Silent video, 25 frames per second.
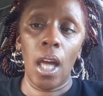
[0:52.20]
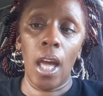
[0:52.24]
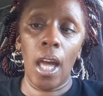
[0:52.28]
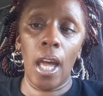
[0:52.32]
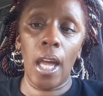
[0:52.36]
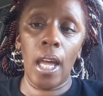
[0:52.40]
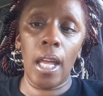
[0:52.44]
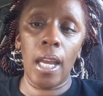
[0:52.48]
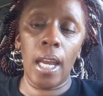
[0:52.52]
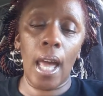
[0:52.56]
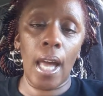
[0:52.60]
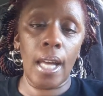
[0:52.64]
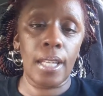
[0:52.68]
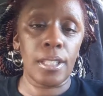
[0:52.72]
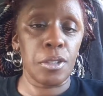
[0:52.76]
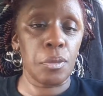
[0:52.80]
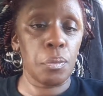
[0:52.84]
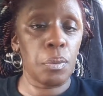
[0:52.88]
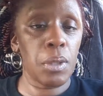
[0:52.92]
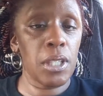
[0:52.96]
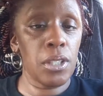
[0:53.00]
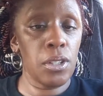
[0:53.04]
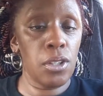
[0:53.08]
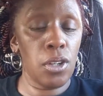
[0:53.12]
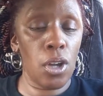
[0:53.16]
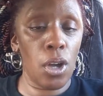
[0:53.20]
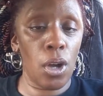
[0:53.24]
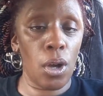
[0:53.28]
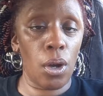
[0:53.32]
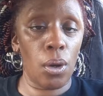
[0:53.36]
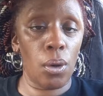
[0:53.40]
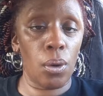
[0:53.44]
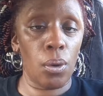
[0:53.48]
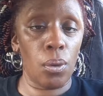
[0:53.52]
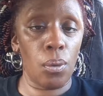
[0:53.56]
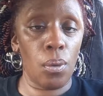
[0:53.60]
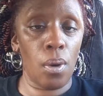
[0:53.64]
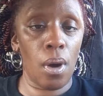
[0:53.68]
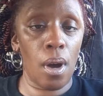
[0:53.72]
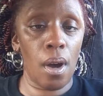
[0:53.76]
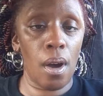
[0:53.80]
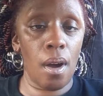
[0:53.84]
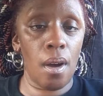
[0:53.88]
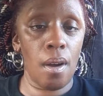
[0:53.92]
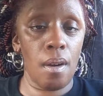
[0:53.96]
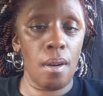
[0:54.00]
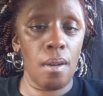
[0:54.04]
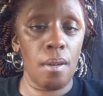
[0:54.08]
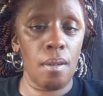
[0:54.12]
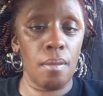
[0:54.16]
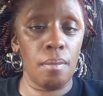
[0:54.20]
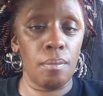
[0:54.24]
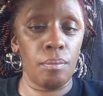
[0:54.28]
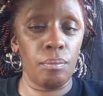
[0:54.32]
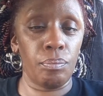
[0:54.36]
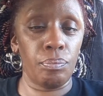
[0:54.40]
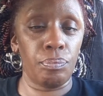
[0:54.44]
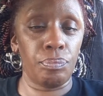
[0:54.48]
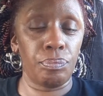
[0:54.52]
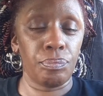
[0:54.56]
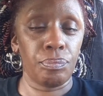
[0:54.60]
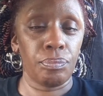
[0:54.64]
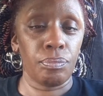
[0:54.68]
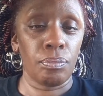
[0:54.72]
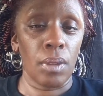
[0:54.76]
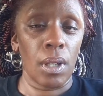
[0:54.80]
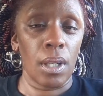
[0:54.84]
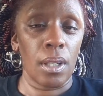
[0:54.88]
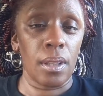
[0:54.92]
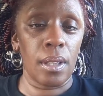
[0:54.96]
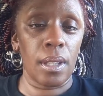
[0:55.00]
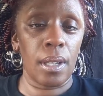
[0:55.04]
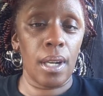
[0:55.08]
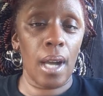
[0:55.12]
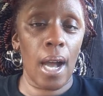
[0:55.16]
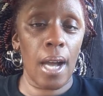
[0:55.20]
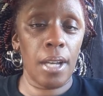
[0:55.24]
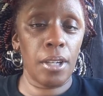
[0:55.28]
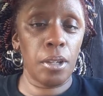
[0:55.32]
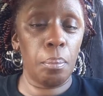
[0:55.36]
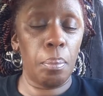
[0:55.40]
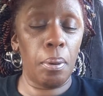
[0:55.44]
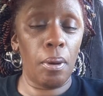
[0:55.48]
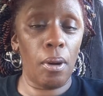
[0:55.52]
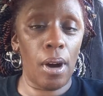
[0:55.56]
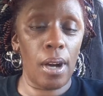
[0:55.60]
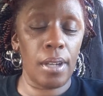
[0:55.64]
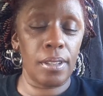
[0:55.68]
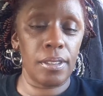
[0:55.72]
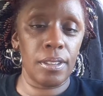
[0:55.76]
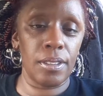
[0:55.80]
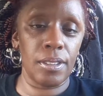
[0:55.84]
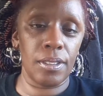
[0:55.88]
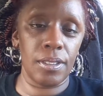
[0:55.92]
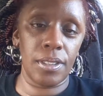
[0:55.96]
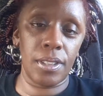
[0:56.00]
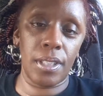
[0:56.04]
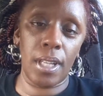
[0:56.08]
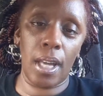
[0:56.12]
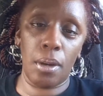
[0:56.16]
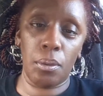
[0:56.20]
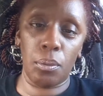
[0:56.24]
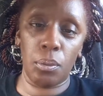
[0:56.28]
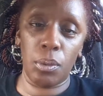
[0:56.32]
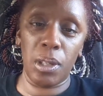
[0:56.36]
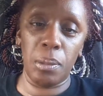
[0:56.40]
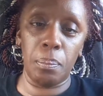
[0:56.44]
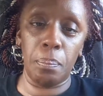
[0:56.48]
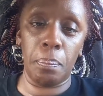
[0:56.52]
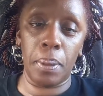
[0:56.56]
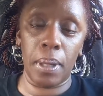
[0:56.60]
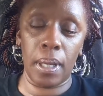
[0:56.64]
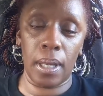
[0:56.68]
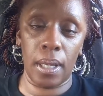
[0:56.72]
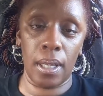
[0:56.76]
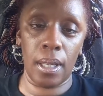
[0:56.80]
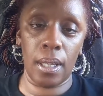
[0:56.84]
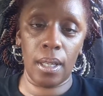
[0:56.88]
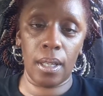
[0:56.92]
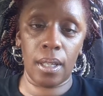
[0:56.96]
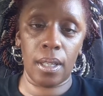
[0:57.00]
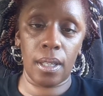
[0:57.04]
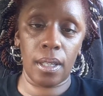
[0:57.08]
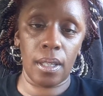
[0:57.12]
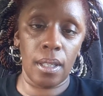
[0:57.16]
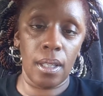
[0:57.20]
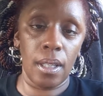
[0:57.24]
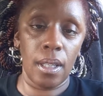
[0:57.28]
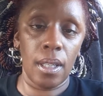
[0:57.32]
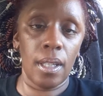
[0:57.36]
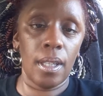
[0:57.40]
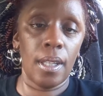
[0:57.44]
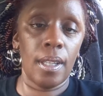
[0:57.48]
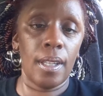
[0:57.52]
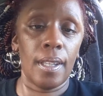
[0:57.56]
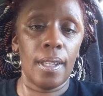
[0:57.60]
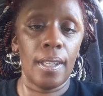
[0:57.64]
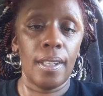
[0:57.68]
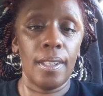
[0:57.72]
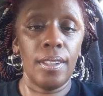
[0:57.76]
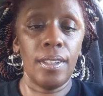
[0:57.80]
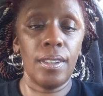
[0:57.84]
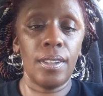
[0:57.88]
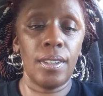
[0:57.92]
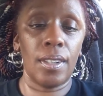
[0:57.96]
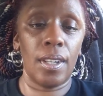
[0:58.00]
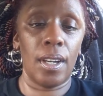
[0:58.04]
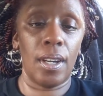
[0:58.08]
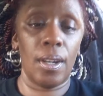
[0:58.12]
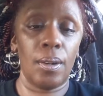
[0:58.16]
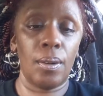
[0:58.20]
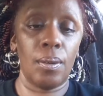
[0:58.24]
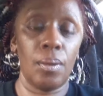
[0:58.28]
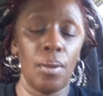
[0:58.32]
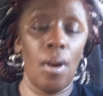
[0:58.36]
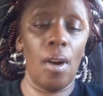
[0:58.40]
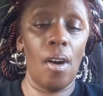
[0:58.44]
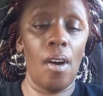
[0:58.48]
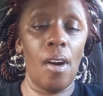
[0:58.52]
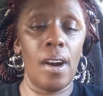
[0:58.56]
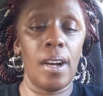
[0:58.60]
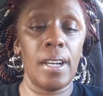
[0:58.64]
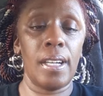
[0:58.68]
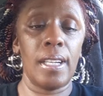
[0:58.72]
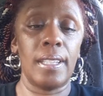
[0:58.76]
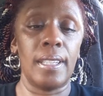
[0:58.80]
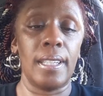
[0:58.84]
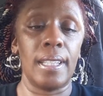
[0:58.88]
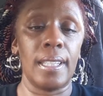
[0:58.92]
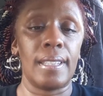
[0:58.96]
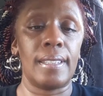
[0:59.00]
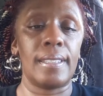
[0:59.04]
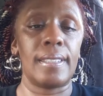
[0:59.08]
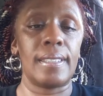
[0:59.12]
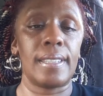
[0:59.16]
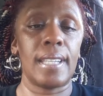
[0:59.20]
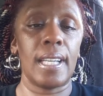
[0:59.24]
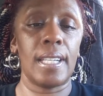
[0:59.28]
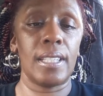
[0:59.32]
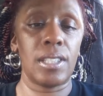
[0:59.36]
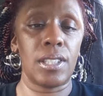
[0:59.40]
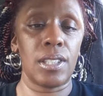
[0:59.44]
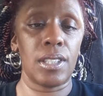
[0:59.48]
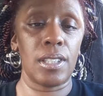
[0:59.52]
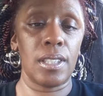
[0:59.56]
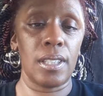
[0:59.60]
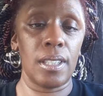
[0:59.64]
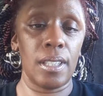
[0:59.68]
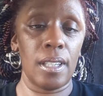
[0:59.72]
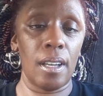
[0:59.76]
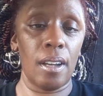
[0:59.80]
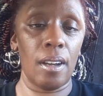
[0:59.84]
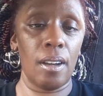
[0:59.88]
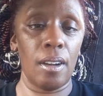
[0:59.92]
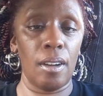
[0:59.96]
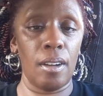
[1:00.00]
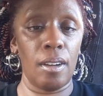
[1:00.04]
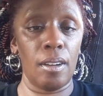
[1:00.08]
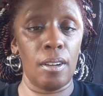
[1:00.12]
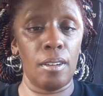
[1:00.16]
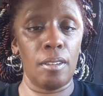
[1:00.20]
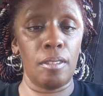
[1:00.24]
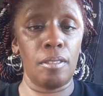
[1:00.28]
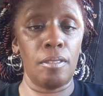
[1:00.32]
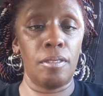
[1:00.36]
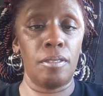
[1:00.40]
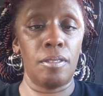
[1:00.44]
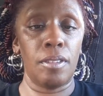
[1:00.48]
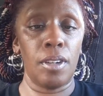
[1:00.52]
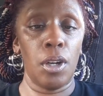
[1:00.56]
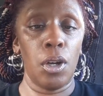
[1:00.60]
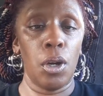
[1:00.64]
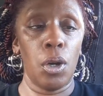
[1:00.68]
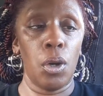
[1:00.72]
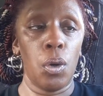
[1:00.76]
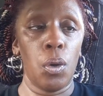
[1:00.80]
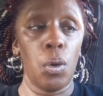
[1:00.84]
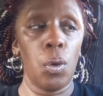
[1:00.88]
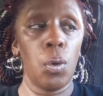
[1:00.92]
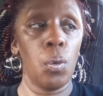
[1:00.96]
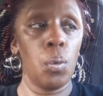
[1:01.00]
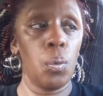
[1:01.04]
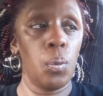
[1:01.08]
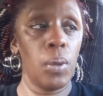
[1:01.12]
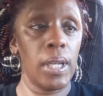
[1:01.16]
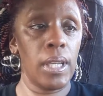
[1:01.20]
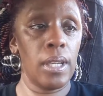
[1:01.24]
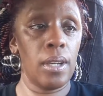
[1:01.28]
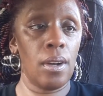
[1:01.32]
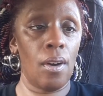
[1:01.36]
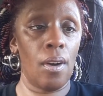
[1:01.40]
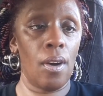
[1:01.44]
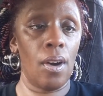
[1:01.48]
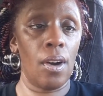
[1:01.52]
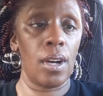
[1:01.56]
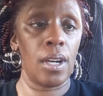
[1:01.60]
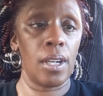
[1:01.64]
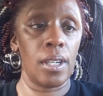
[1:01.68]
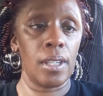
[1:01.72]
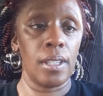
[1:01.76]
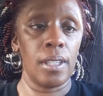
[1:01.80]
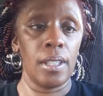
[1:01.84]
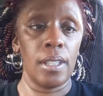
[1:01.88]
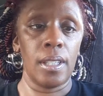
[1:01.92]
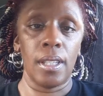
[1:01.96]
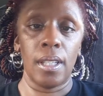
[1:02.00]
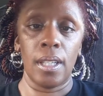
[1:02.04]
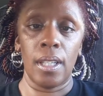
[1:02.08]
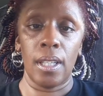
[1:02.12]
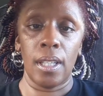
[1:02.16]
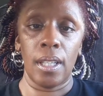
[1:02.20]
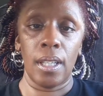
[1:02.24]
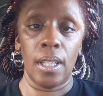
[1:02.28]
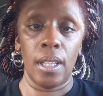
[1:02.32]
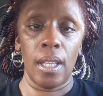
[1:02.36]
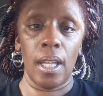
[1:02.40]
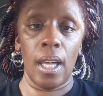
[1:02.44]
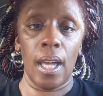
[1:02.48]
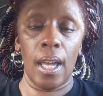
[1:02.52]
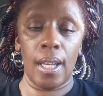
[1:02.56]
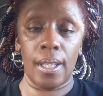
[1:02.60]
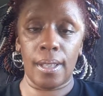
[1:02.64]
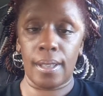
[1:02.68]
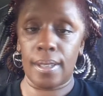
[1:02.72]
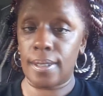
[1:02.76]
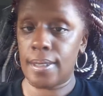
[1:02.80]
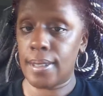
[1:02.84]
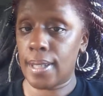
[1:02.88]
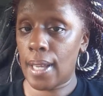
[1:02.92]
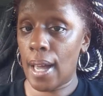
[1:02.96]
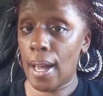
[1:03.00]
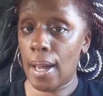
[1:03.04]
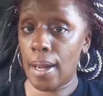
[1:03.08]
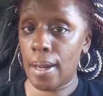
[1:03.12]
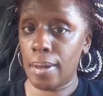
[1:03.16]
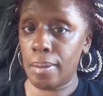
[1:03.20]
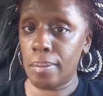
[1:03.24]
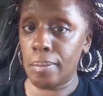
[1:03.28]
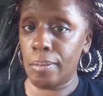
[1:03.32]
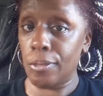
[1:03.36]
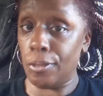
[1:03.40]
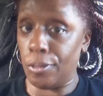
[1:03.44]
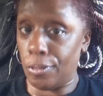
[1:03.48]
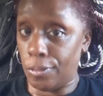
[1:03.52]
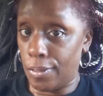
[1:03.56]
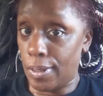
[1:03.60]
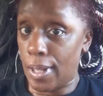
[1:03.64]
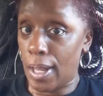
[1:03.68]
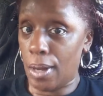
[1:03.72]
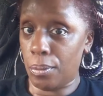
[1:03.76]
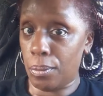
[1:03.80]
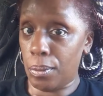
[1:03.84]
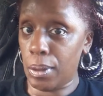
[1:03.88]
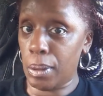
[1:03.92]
And as we know, the kind of partners that we pick, are an extension of who we are at the time that